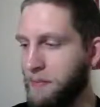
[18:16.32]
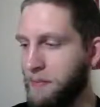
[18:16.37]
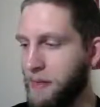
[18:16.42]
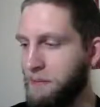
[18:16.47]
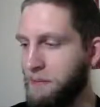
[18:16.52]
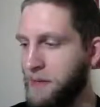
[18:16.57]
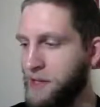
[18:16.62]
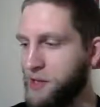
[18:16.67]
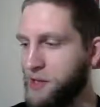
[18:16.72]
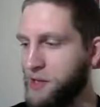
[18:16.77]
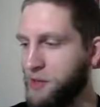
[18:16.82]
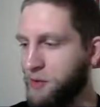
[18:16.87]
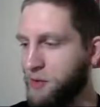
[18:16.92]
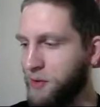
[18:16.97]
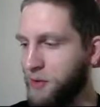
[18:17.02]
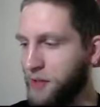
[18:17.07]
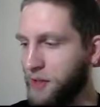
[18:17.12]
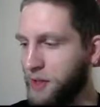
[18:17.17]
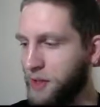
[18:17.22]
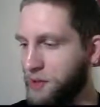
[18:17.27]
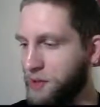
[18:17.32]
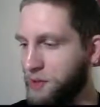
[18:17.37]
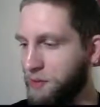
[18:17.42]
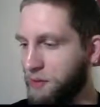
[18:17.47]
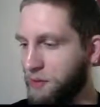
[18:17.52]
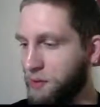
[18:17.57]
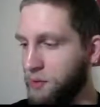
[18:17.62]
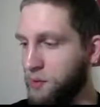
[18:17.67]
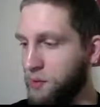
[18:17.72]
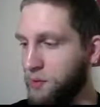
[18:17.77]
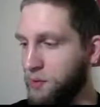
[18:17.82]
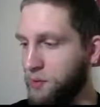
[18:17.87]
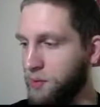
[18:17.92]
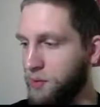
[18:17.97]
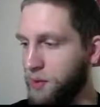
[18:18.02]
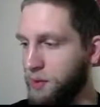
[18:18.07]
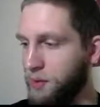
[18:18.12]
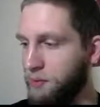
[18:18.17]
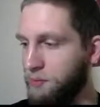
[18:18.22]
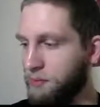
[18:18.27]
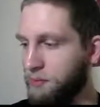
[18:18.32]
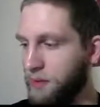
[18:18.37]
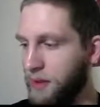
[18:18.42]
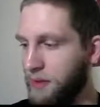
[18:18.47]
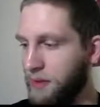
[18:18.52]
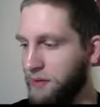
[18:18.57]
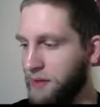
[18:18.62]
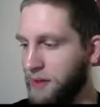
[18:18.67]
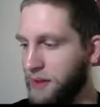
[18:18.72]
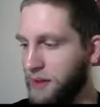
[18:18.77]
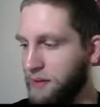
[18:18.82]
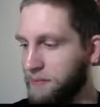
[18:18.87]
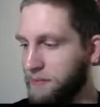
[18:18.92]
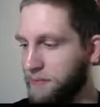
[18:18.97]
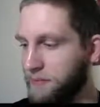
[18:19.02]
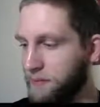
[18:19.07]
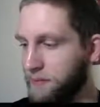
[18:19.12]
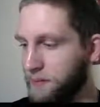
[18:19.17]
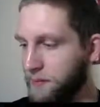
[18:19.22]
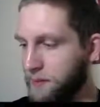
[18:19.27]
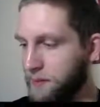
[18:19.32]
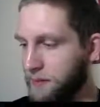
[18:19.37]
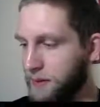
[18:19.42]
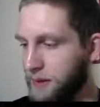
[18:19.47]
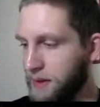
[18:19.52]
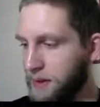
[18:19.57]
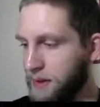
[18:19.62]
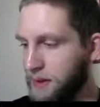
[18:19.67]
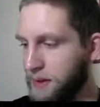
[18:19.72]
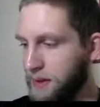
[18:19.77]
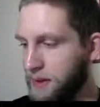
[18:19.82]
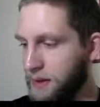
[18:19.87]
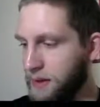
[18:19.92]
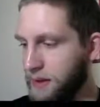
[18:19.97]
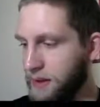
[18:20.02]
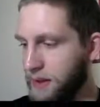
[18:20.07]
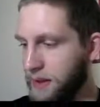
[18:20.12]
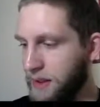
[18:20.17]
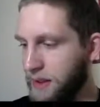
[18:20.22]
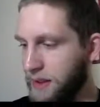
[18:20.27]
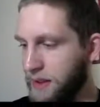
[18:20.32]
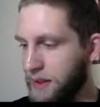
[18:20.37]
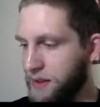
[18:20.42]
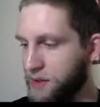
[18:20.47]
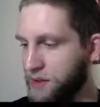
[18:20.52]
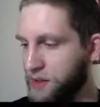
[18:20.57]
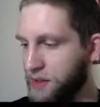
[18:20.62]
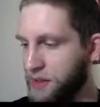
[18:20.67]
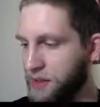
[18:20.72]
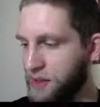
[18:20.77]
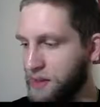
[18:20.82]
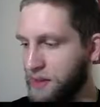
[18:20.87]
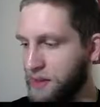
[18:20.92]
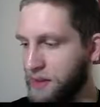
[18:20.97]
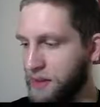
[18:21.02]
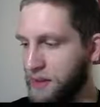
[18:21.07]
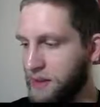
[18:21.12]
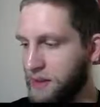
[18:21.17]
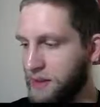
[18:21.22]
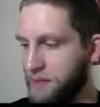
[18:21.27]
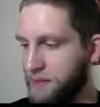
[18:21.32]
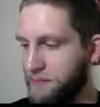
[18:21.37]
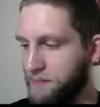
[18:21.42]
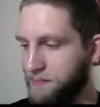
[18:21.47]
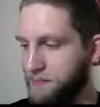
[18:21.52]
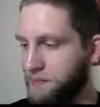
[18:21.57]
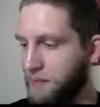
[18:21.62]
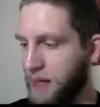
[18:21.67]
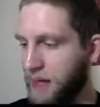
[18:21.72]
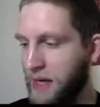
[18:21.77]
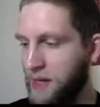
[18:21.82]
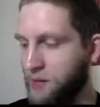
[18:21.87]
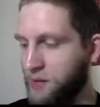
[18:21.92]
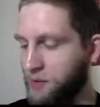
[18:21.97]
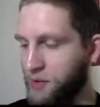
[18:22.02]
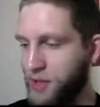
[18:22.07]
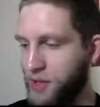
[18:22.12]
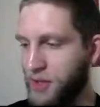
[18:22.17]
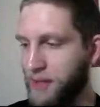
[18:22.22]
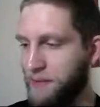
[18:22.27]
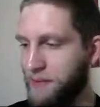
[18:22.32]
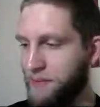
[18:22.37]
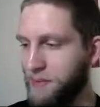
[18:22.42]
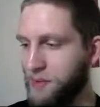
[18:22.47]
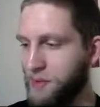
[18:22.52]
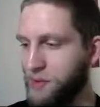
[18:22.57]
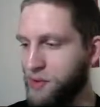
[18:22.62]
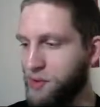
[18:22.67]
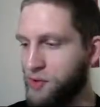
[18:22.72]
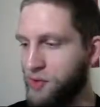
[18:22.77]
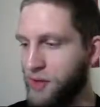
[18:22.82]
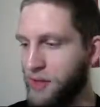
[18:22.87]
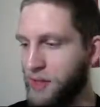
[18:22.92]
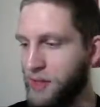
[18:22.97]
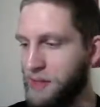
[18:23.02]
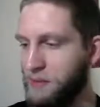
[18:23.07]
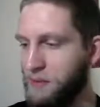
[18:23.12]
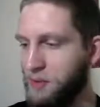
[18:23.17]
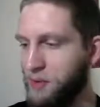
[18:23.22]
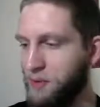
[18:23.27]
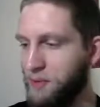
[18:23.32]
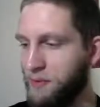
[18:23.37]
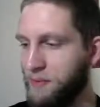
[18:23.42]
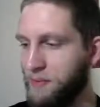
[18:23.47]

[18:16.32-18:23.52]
Petrichor, can you... Oh, you leveled up. Alright, let's just Aqua Jet. It's our strongest move.